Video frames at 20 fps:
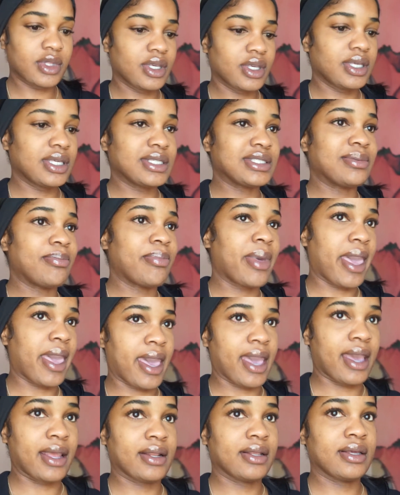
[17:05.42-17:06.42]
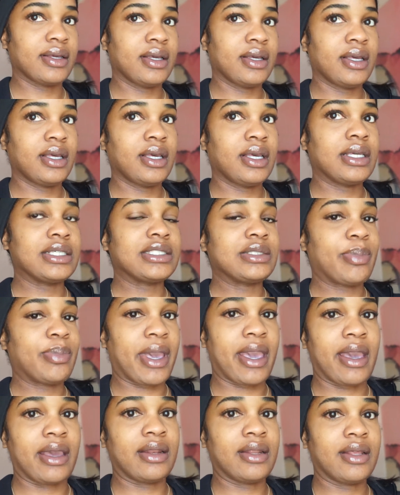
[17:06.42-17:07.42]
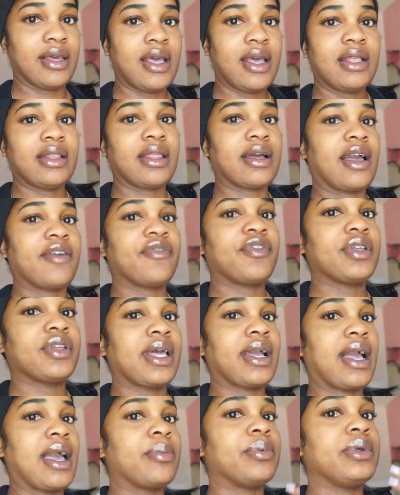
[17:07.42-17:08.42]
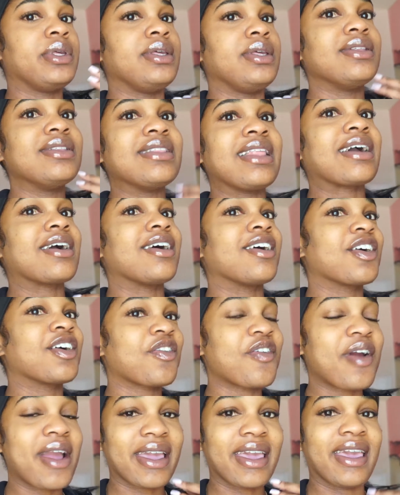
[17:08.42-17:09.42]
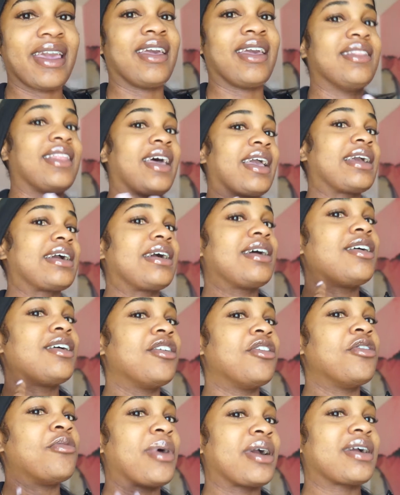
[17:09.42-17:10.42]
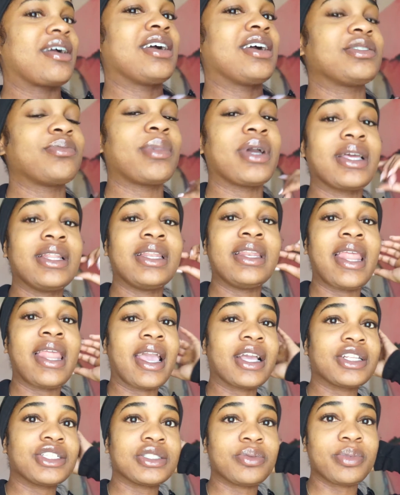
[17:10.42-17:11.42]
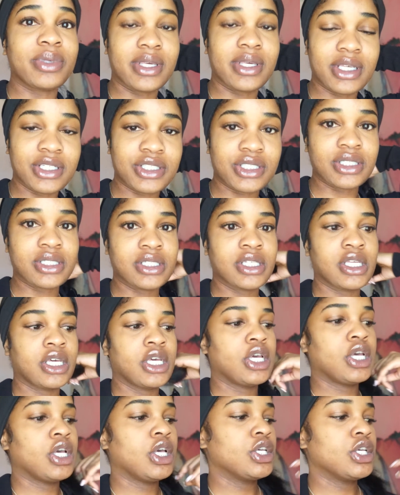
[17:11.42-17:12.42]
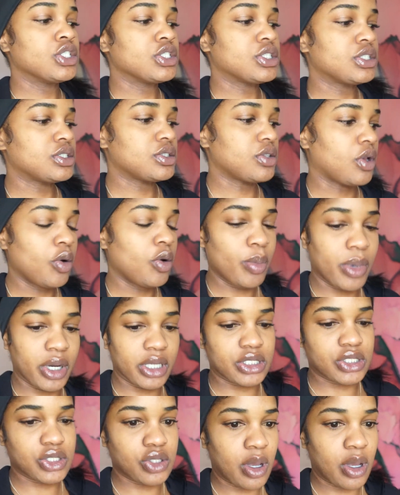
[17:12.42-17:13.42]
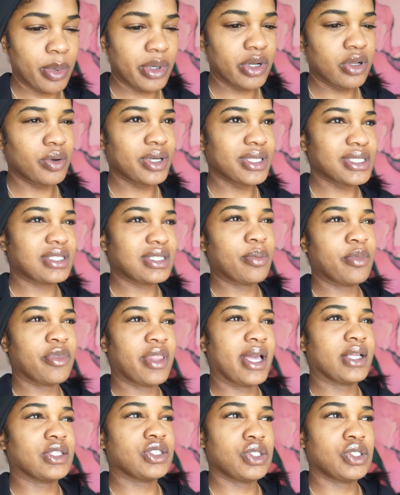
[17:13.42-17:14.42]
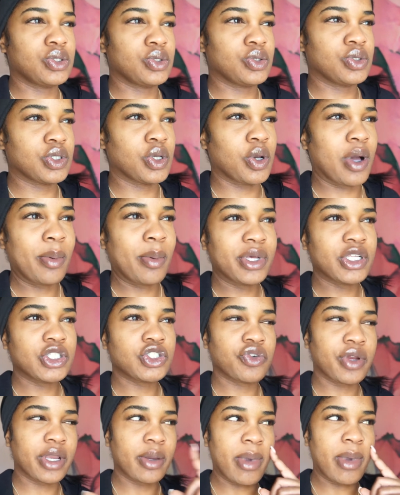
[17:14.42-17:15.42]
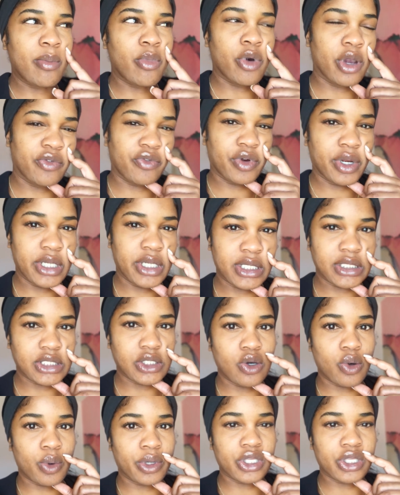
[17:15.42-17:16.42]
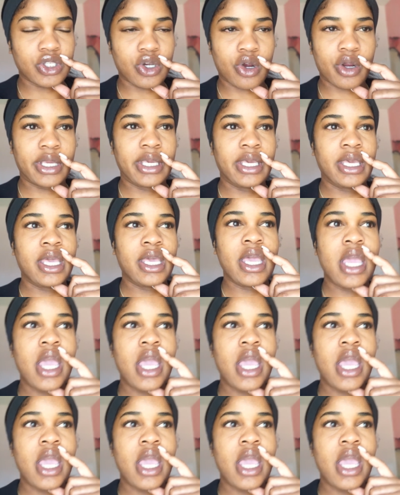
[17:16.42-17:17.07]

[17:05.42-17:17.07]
is bad is bad. Like I feel like I be like a crackhead. Like oh my gosh, my neck just be itching so much. So I'm gonna go get some of that too. So I'm gonna trick my boyfriend into going to Target